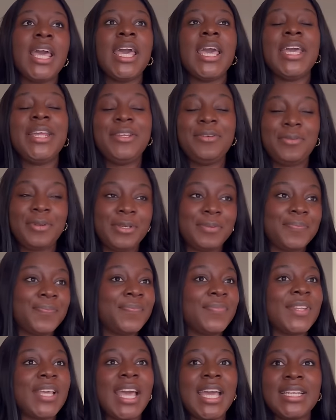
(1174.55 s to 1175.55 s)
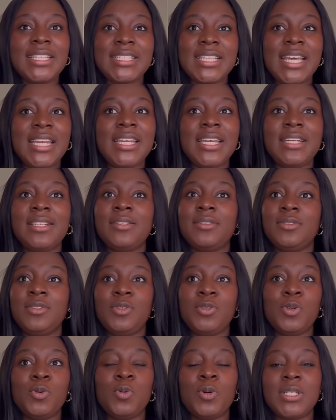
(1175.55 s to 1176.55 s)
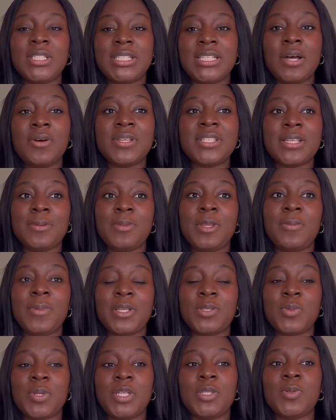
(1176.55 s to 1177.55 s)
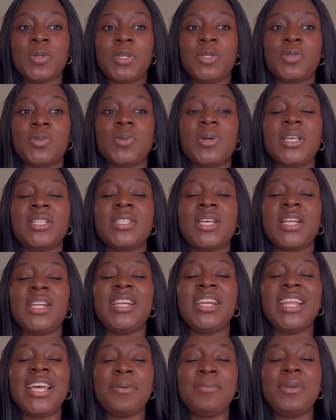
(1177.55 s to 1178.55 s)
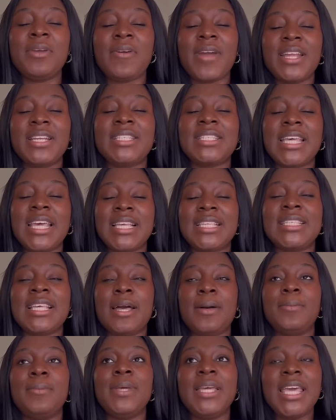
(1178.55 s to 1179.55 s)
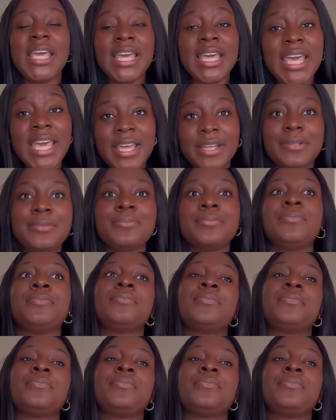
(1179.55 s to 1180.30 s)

Anyway, I decided, you know what? That was September 2022. I said, let me write this exam again.